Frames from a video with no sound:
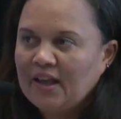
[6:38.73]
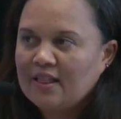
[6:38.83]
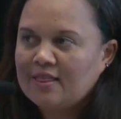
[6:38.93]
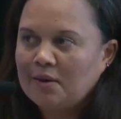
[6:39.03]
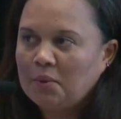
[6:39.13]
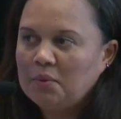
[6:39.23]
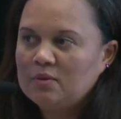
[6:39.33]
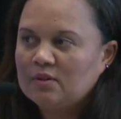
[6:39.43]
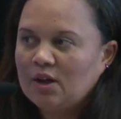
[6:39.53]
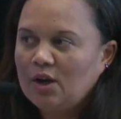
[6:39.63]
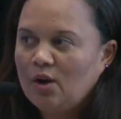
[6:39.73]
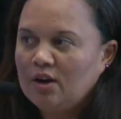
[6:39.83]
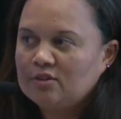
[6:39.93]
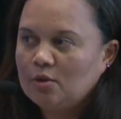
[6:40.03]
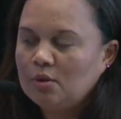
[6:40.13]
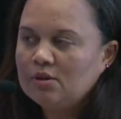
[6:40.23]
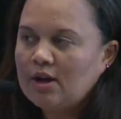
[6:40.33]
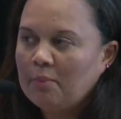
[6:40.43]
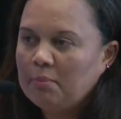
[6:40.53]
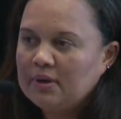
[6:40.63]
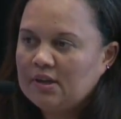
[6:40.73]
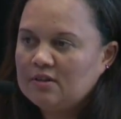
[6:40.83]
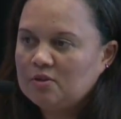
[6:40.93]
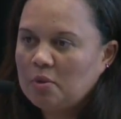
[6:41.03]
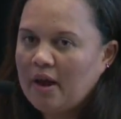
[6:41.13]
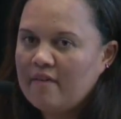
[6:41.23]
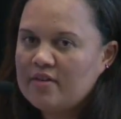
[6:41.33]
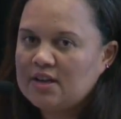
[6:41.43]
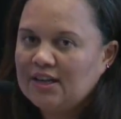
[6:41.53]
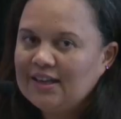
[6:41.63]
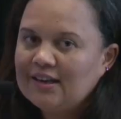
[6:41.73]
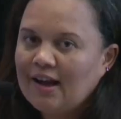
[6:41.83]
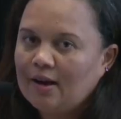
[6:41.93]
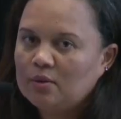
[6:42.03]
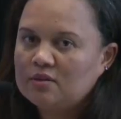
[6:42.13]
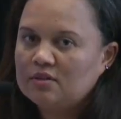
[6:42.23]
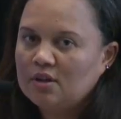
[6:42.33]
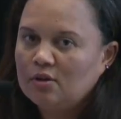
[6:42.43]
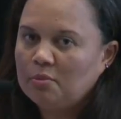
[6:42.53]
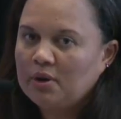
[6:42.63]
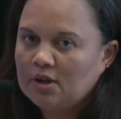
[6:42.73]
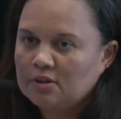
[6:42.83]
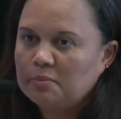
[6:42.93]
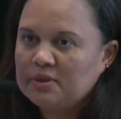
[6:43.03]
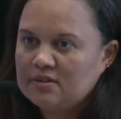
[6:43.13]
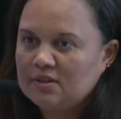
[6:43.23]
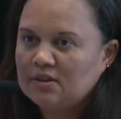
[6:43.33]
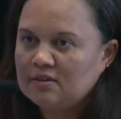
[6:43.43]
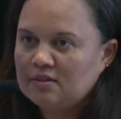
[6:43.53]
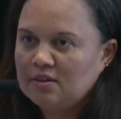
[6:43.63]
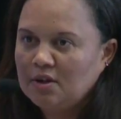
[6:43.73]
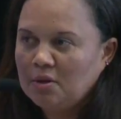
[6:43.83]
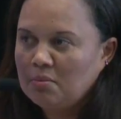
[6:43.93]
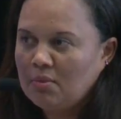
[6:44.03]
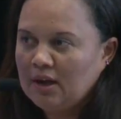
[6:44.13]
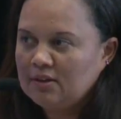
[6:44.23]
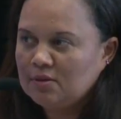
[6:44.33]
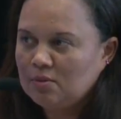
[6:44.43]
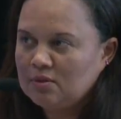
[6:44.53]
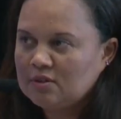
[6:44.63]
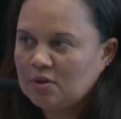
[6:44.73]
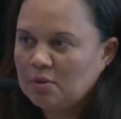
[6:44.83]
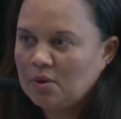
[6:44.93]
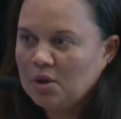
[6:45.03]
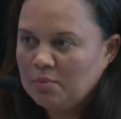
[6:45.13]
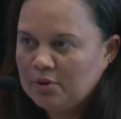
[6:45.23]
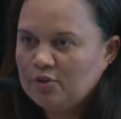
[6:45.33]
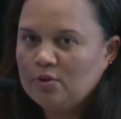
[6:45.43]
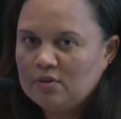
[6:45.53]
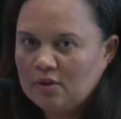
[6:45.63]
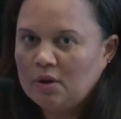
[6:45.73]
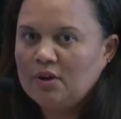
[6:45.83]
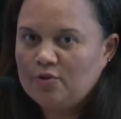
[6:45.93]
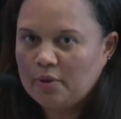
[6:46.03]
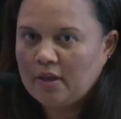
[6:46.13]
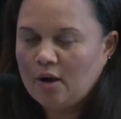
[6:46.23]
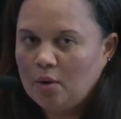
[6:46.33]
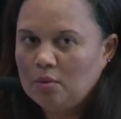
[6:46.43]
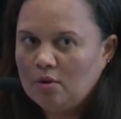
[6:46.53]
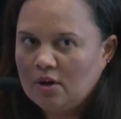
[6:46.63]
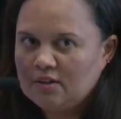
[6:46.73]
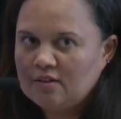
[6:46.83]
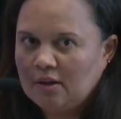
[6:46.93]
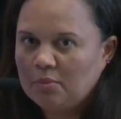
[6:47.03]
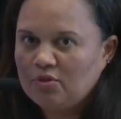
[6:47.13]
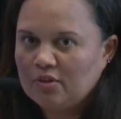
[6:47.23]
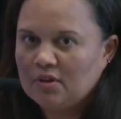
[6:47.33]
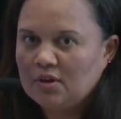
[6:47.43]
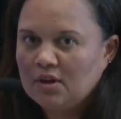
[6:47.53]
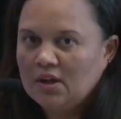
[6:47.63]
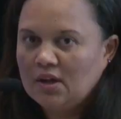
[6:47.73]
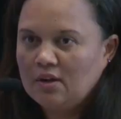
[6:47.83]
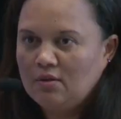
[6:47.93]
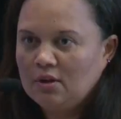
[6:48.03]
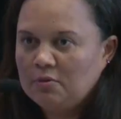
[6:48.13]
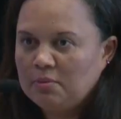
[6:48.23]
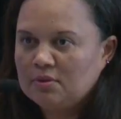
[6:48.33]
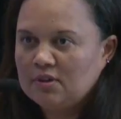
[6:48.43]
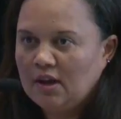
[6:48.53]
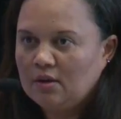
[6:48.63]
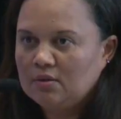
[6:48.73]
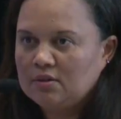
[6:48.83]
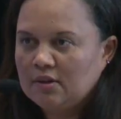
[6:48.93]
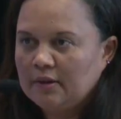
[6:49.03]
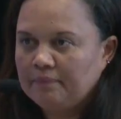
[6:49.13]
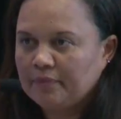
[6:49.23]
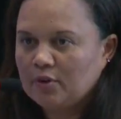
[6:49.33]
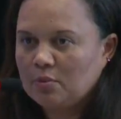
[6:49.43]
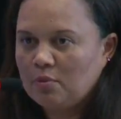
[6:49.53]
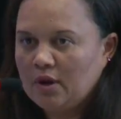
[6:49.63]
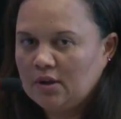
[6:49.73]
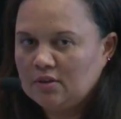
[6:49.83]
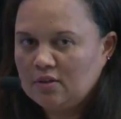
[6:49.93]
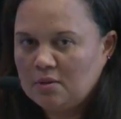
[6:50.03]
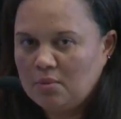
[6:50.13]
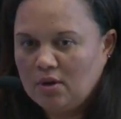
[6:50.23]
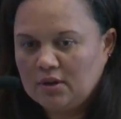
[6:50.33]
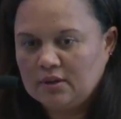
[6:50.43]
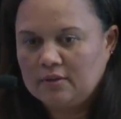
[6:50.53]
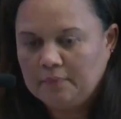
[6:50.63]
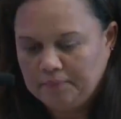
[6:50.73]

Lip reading: those large oil companies who have an in-house lubricant business might also produce only for their own consumption and not put out Group 1 into the market.